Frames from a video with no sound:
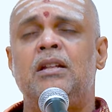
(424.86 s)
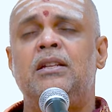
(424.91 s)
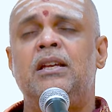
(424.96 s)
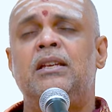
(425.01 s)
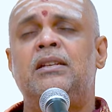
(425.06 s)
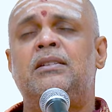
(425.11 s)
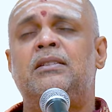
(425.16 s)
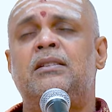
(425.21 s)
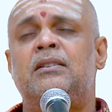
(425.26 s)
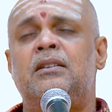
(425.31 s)

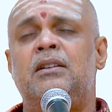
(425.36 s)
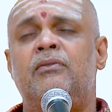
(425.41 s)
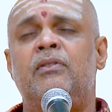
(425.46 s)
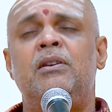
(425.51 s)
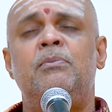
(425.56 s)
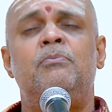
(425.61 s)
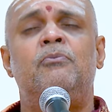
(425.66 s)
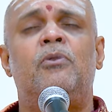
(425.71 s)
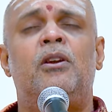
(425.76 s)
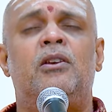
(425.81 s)
this
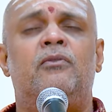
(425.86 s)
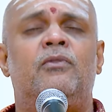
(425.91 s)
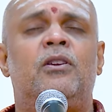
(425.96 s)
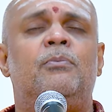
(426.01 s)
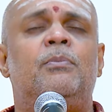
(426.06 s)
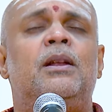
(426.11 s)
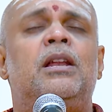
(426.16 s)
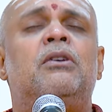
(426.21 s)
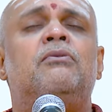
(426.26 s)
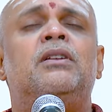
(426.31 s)
we
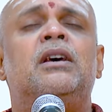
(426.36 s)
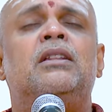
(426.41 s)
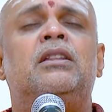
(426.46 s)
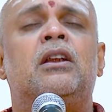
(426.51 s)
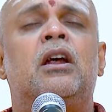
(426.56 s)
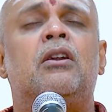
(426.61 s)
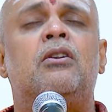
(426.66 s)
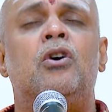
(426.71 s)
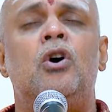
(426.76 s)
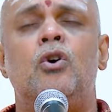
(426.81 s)
believe that
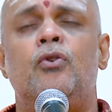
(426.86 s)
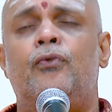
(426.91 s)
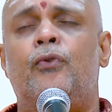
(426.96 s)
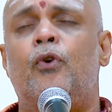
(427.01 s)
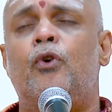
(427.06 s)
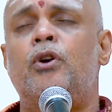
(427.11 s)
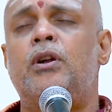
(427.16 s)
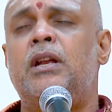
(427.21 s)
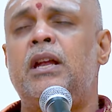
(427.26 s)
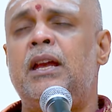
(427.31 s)
there are
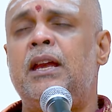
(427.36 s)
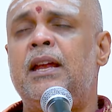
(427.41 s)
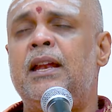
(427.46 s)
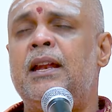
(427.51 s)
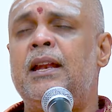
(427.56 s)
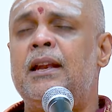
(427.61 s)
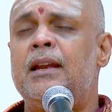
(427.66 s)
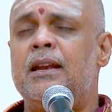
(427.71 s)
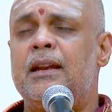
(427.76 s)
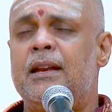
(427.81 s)

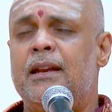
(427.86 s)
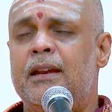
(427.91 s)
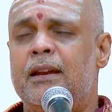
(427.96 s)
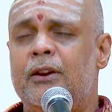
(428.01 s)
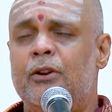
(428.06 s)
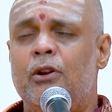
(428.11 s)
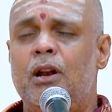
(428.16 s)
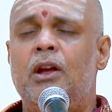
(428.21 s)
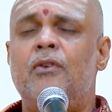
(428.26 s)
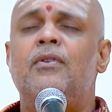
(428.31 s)
14
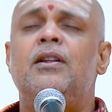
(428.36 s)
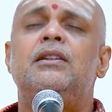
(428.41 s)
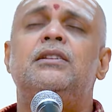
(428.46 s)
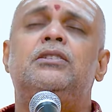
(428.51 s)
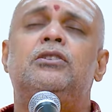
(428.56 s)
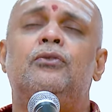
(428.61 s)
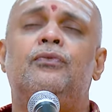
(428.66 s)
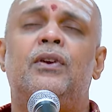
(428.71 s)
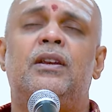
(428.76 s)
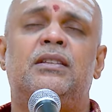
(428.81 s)

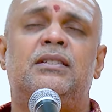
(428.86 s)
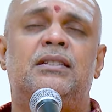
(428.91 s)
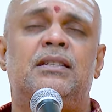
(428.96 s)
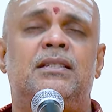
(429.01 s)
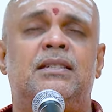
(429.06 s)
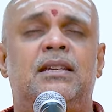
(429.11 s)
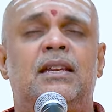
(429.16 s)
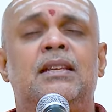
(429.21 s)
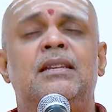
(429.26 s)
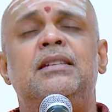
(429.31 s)
levels of
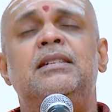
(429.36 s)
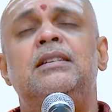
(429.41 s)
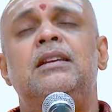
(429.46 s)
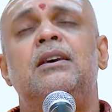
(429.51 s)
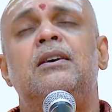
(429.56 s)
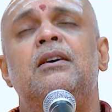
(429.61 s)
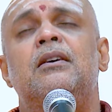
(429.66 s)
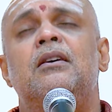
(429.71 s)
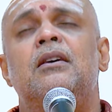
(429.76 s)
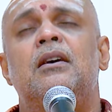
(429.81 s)
existence,
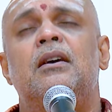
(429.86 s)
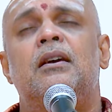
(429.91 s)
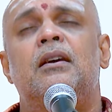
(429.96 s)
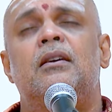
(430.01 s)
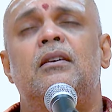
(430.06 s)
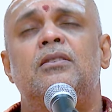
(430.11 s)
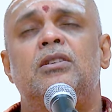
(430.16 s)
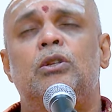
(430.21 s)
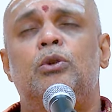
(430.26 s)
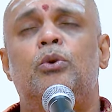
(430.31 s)

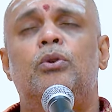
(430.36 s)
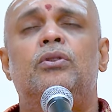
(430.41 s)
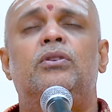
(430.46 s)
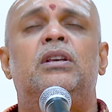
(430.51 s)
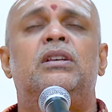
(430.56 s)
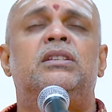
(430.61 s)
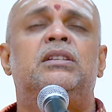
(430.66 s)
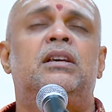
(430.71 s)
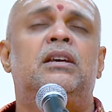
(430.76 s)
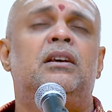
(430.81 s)

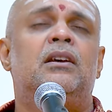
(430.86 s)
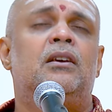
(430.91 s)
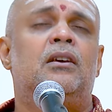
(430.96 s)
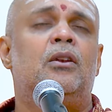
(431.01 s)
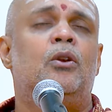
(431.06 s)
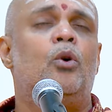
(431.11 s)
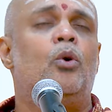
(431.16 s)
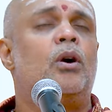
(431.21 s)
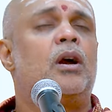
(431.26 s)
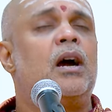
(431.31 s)
chaturdasha
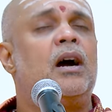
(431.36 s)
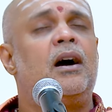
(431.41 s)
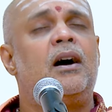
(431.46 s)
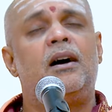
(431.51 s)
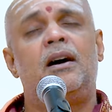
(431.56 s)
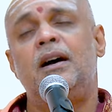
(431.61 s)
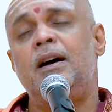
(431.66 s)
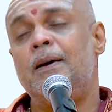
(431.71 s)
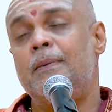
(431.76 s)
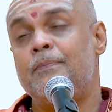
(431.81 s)

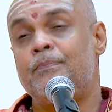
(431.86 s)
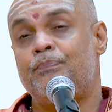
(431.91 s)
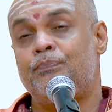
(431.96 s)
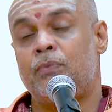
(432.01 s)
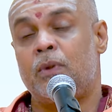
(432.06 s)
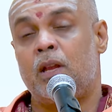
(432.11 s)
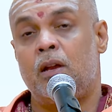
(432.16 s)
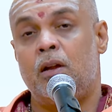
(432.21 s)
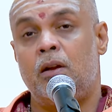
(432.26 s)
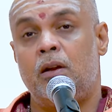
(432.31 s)
lokaha,
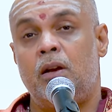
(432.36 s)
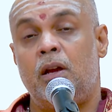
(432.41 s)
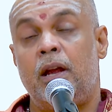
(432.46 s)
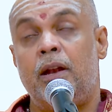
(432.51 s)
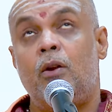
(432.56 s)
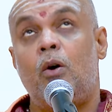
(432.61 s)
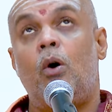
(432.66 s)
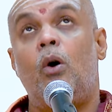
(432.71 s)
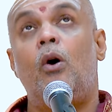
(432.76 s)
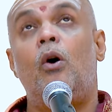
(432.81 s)

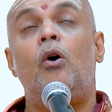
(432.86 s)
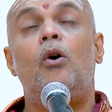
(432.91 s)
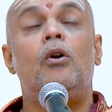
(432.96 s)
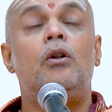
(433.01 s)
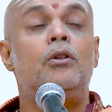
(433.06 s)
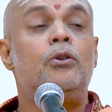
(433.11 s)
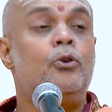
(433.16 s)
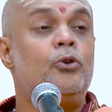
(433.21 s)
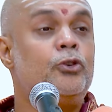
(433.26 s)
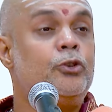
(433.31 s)

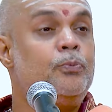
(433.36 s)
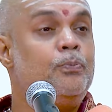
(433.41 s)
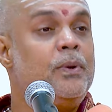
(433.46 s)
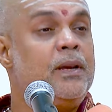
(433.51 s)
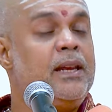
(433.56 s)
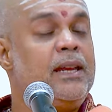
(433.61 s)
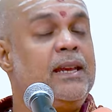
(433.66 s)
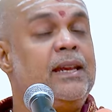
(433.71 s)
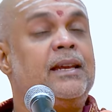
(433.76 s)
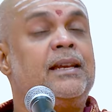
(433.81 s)
all those
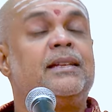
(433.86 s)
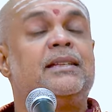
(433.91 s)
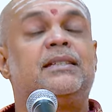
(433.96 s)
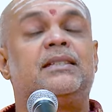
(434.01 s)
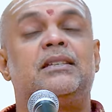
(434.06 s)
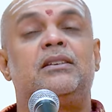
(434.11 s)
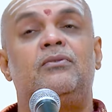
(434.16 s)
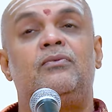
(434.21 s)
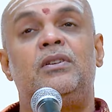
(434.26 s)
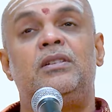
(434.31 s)

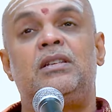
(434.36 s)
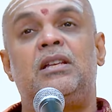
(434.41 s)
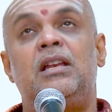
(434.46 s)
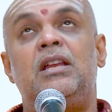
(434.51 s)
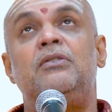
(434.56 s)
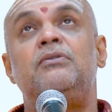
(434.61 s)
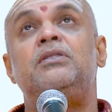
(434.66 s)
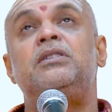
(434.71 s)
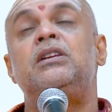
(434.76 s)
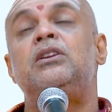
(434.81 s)
beings which
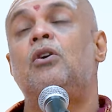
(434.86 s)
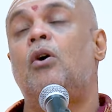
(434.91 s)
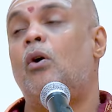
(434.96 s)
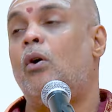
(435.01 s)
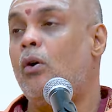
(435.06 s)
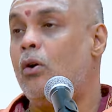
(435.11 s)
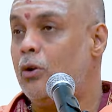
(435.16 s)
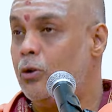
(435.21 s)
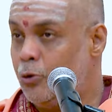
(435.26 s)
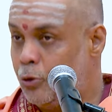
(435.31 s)
lives in
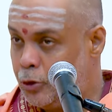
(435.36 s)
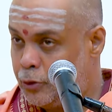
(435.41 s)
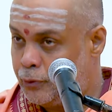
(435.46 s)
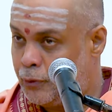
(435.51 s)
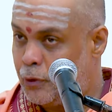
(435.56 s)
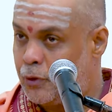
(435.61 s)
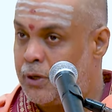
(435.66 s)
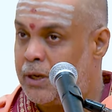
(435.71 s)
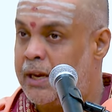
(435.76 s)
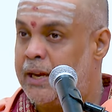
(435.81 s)
all those
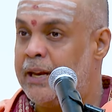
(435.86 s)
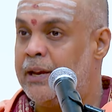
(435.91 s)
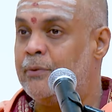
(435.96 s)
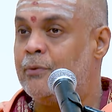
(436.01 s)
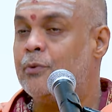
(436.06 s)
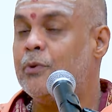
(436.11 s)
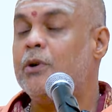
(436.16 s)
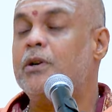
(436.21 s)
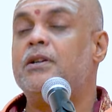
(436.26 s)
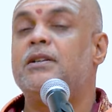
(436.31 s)

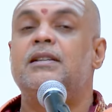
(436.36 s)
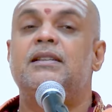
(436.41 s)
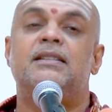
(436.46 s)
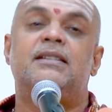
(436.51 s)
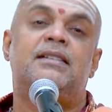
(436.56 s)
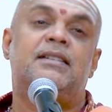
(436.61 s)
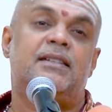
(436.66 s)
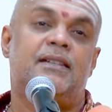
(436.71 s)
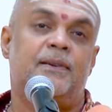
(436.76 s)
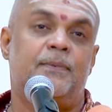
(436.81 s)
14
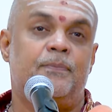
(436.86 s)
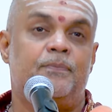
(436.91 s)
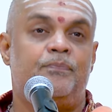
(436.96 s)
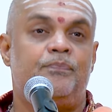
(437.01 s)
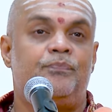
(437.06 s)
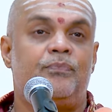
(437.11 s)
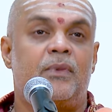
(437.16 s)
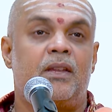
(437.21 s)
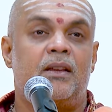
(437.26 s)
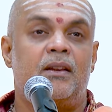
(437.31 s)
worlds,
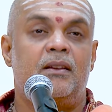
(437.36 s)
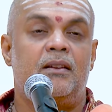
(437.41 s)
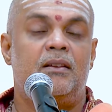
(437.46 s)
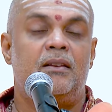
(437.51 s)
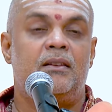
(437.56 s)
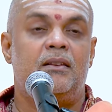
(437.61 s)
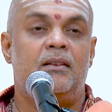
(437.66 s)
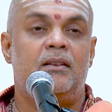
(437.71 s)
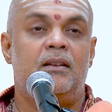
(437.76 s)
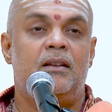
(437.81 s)

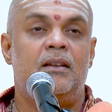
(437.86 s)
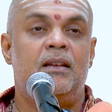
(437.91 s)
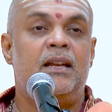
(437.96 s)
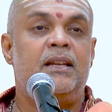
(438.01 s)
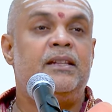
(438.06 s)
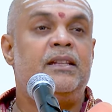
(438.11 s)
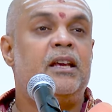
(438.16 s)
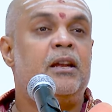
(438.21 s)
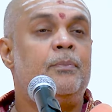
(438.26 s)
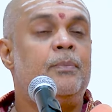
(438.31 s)

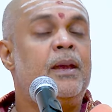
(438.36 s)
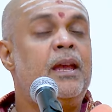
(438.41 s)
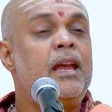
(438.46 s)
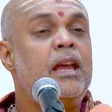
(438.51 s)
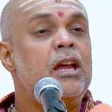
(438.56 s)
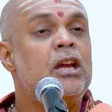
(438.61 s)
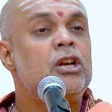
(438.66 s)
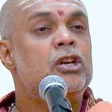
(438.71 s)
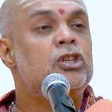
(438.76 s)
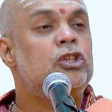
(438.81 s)
let there
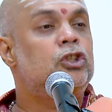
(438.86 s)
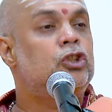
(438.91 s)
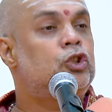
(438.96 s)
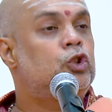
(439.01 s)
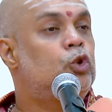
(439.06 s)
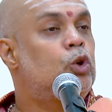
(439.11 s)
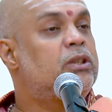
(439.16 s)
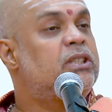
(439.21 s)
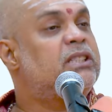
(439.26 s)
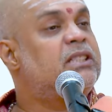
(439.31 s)
be
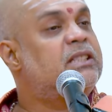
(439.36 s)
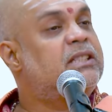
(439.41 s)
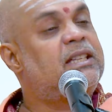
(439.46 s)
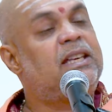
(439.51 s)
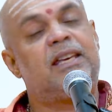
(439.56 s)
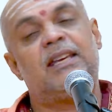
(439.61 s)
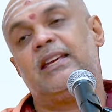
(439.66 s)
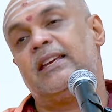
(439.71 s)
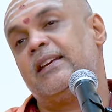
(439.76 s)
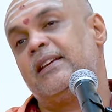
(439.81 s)

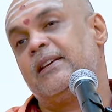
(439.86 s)
swasti.